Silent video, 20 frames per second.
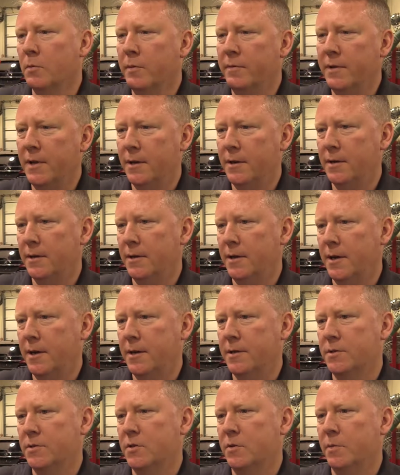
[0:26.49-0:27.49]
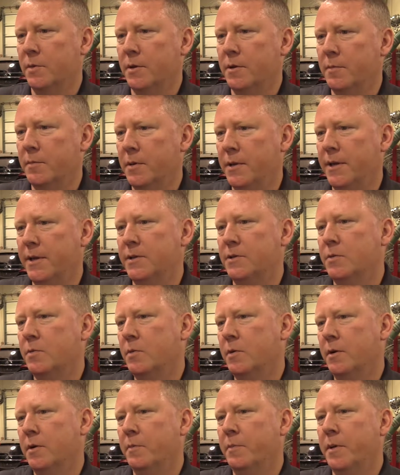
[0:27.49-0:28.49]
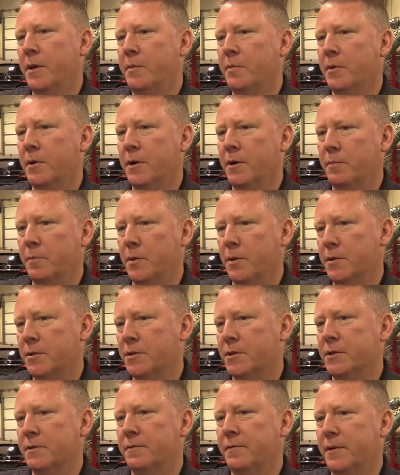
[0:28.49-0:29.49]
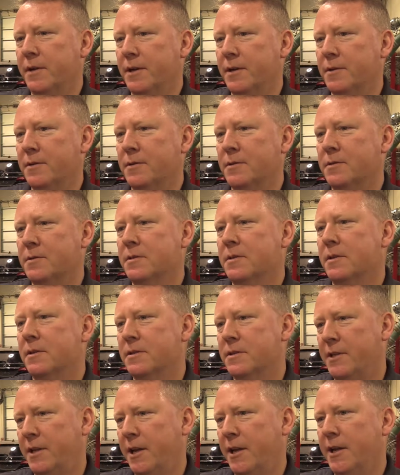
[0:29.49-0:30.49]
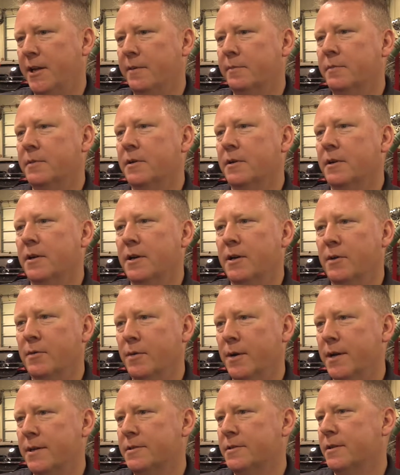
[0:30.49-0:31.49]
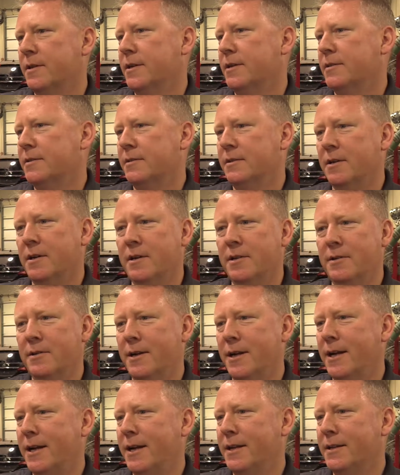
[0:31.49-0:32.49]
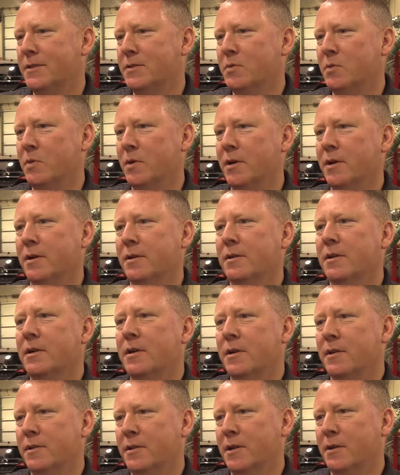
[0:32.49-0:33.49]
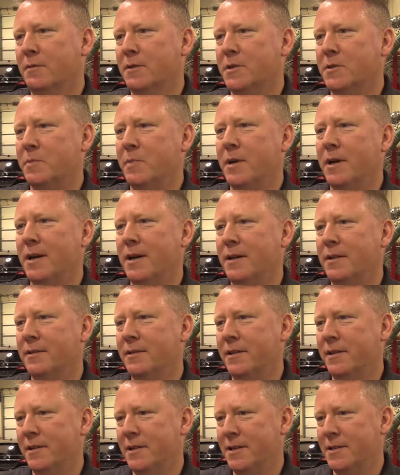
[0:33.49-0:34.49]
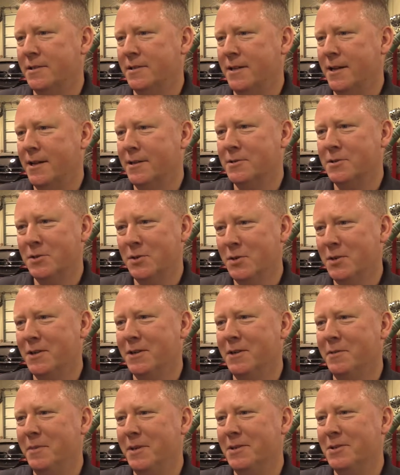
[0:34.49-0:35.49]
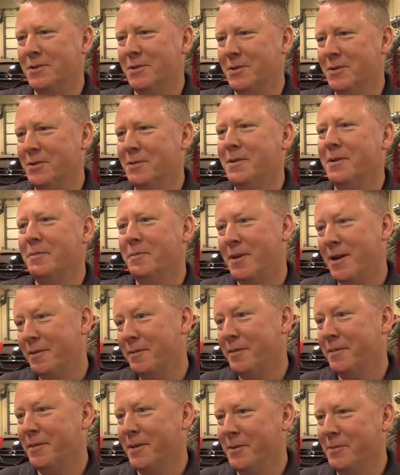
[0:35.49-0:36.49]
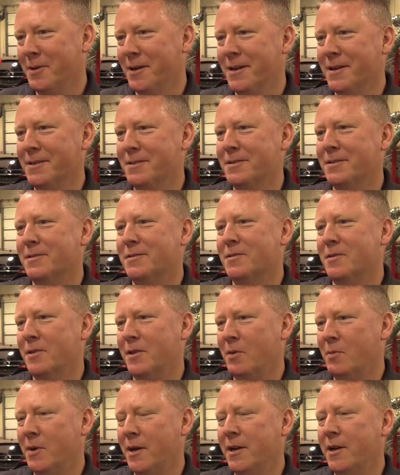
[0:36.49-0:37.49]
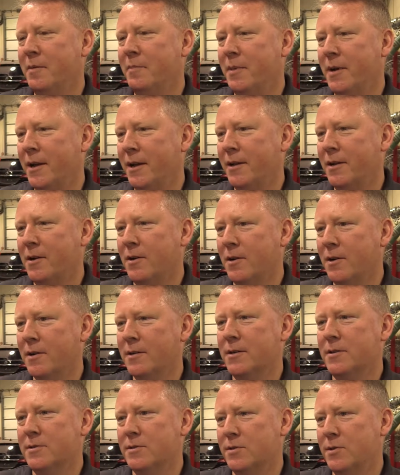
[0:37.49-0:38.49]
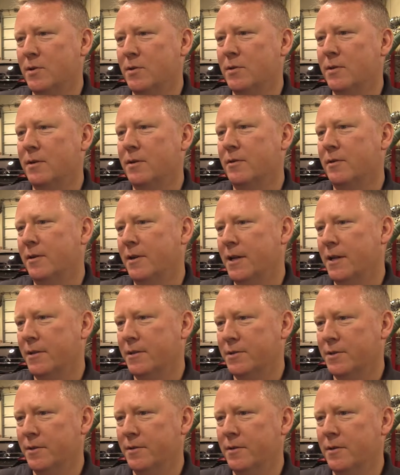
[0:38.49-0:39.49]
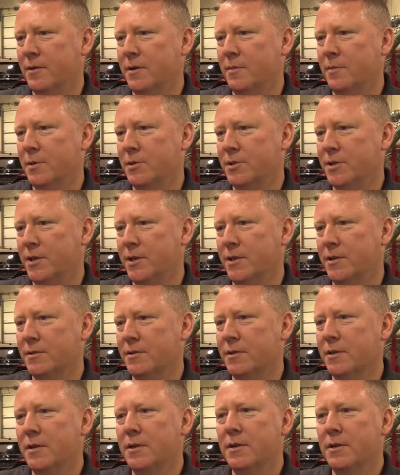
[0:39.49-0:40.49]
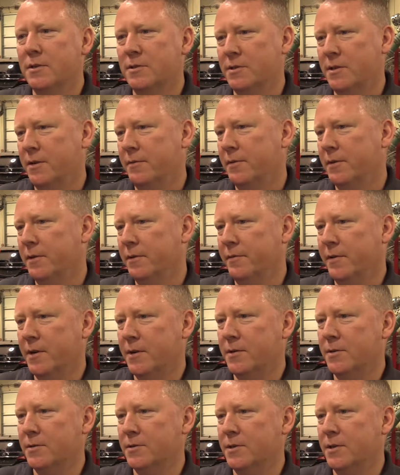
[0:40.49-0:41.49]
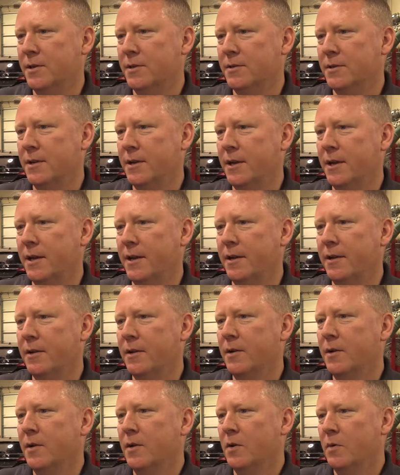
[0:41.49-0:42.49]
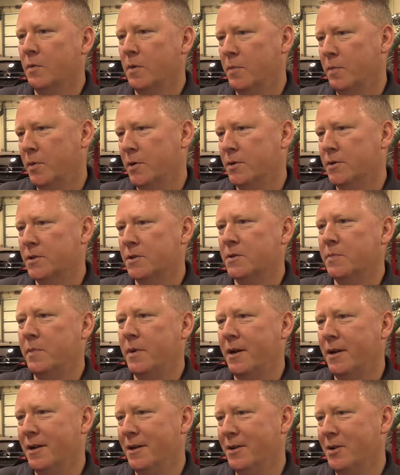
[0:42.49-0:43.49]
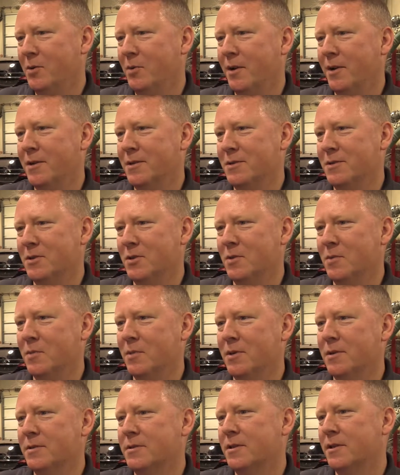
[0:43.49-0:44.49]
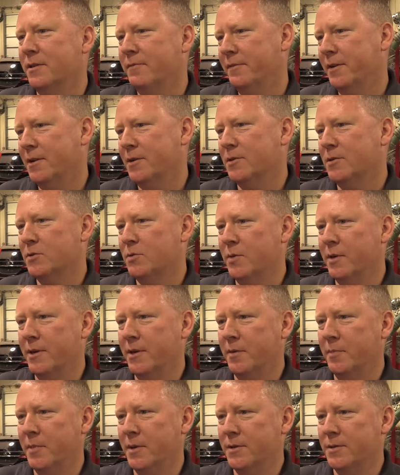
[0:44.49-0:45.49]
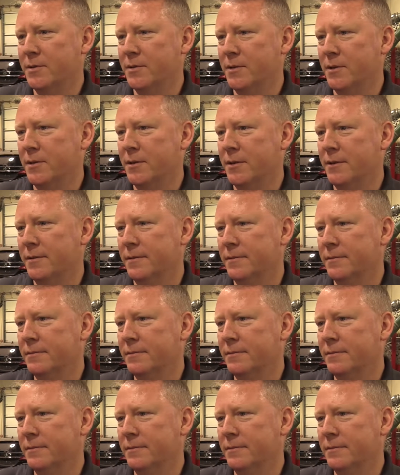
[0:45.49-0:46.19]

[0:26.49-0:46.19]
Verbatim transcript: We've gotten a lot of consumer complaints where people have purchased vehicles, scammed, uh, Craigslist, other ads where they'll respond, it sounds too good to be true, and it probably was, so they wind up buying a car that's stolen or had the serial number changed. Several of the vehicles here today were purchased by unknowing consumers, and the vehicles wound up being stolen.